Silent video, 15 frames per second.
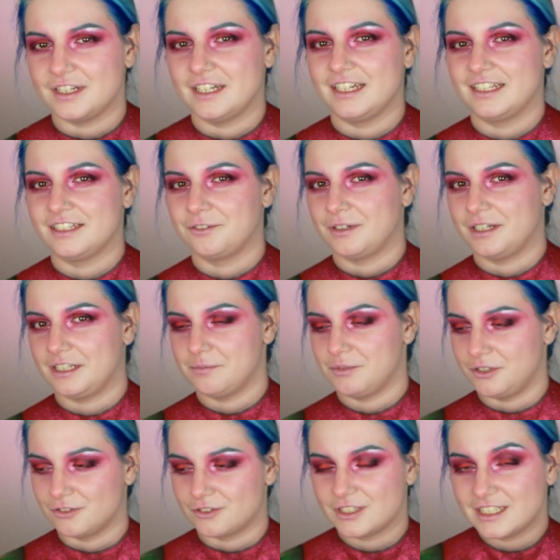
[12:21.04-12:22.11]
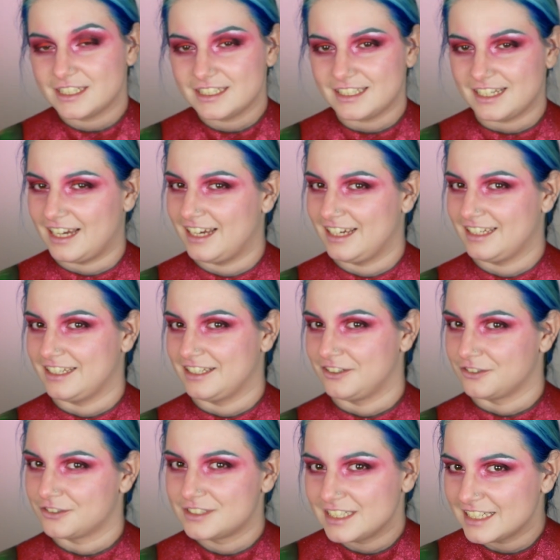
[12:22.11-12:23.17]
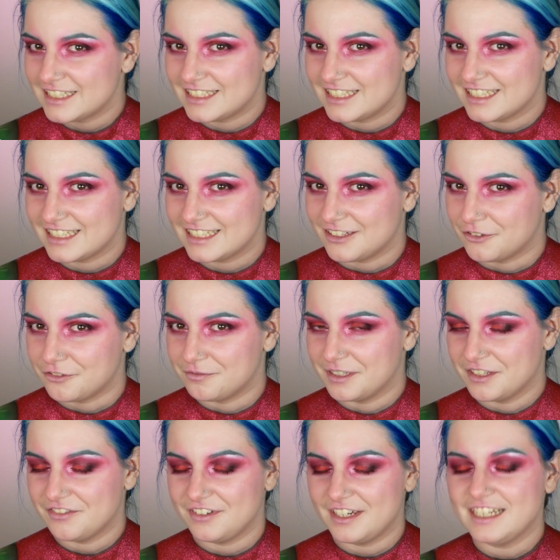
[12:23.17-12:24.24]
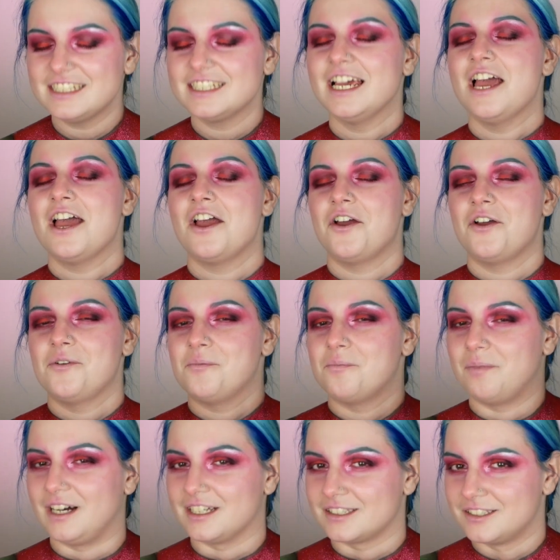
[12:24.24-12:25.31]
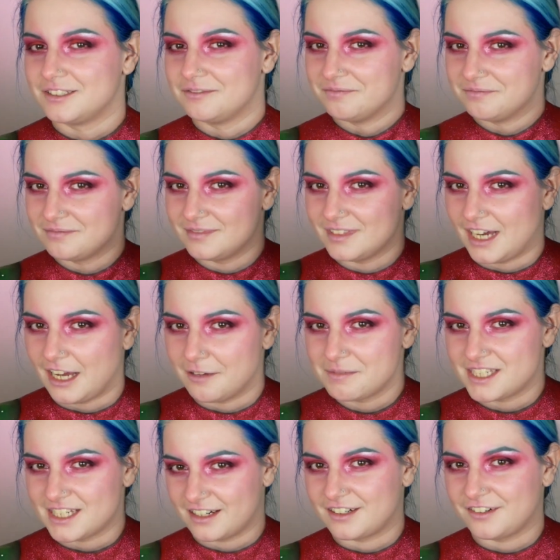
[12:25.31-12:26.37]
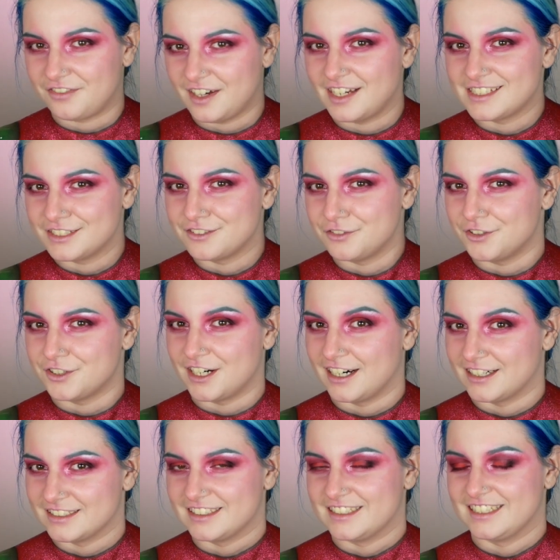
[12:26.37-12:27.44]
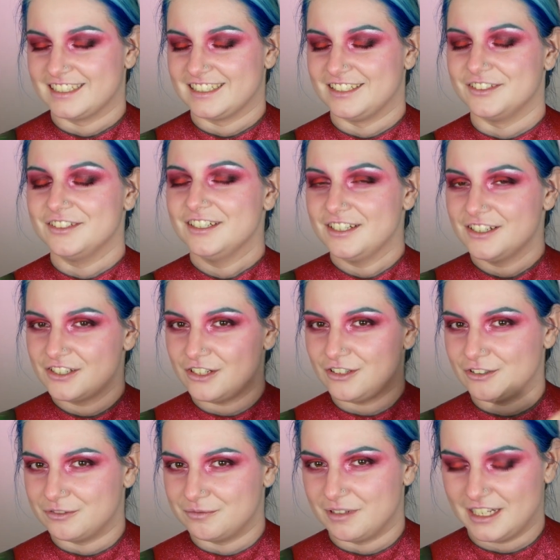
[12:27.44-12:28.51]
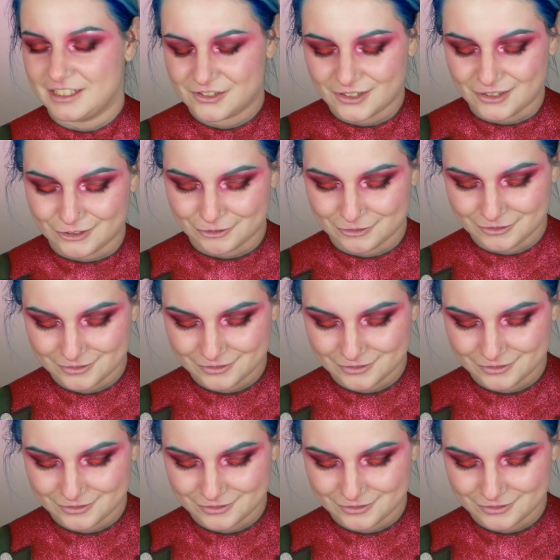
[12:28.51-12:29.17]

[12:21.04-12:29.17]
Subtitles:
and when I'm using it I cannot really take it off my face, but I'm sacrificing for art right now. So, let's go!